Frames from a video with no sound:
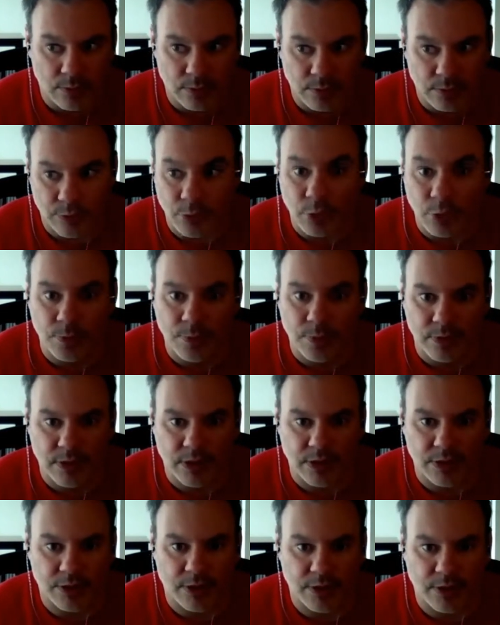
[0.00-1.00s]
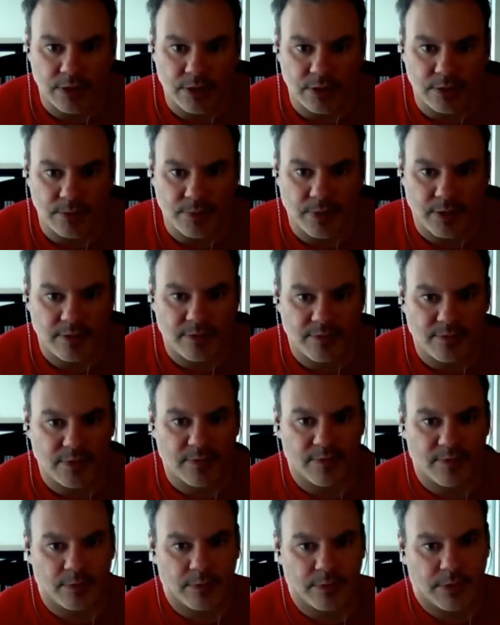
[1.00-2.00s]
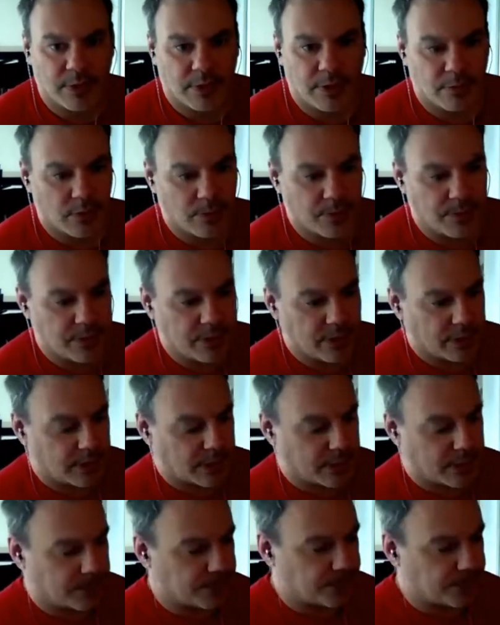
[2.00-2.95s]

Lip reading: you potentially could benefit from reading Moby Dick,